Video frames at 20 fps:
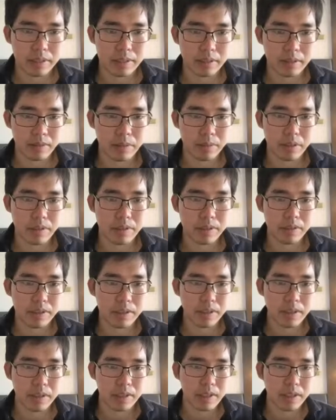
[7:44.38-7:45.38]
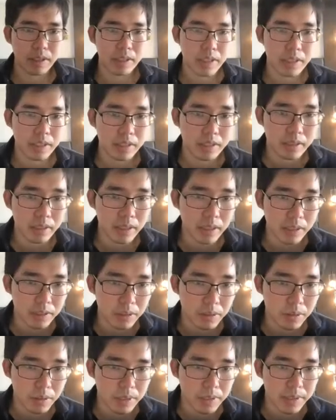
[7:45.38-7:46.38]
first,
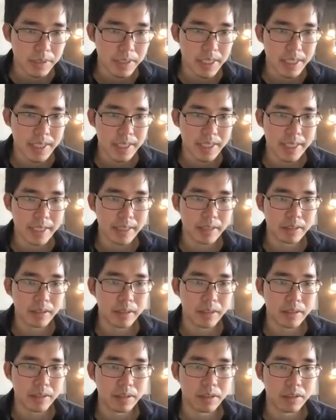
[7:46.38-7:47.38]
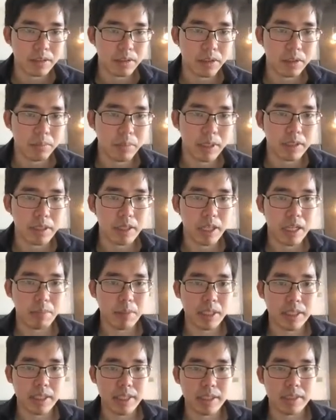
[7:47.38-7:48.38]
you can see that the global
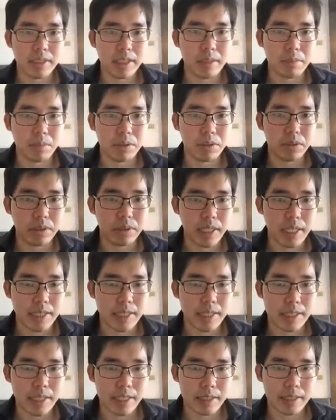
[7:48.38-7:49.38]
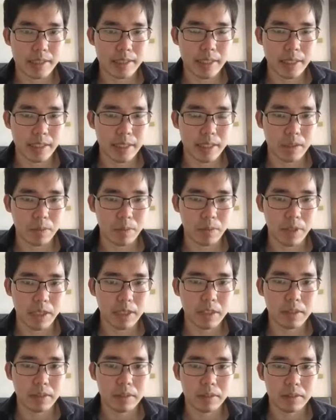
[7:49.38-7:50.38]
coverage assumption is not
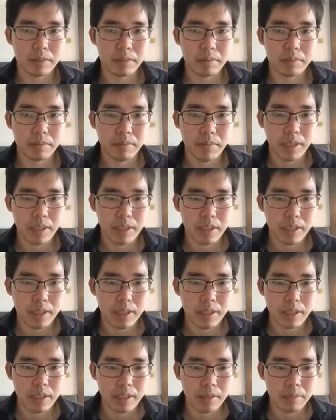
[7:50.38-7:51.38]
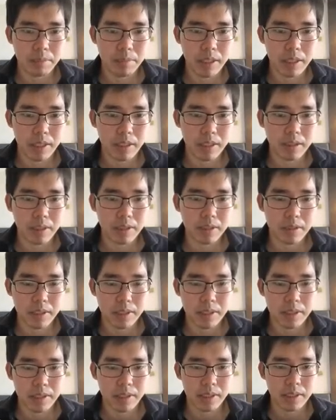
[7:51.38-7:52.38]
satisfied because
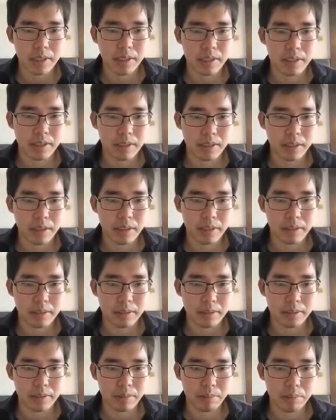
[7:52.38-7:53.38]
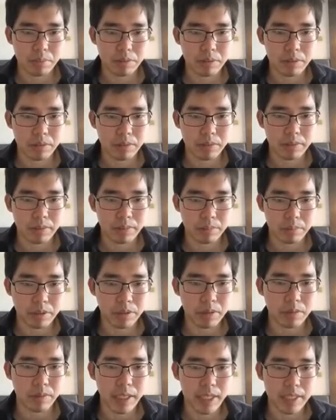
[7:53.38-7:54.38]
the blue
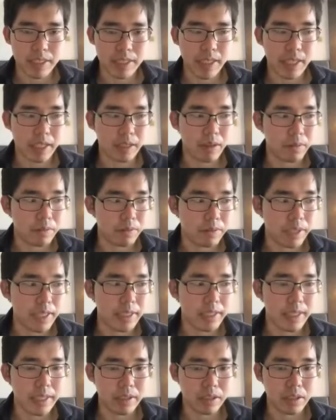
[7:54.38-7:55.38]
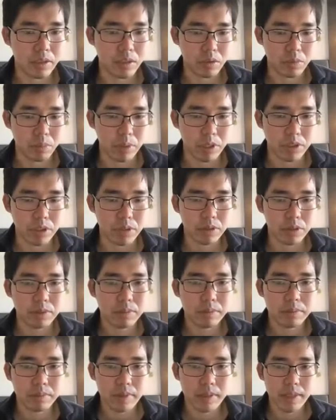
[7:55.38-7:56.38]
line is like offline data distribution,
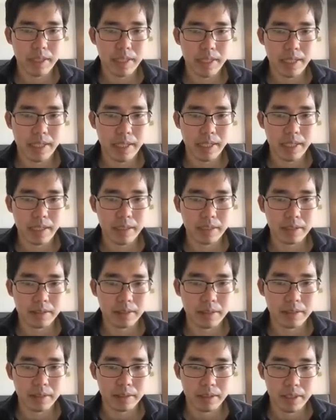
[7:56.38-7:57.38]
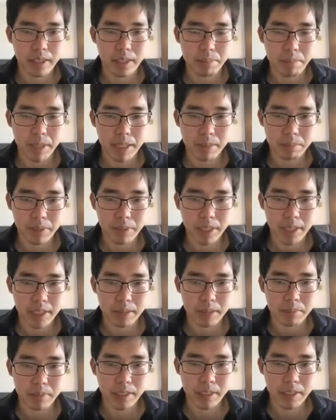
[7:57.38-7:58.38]
and d pi
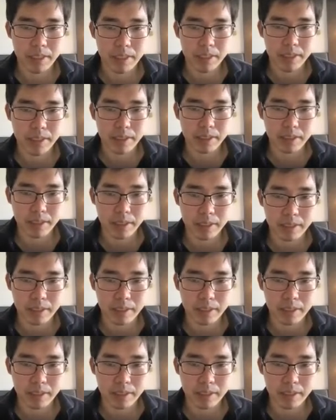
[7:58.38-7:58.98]
prime is an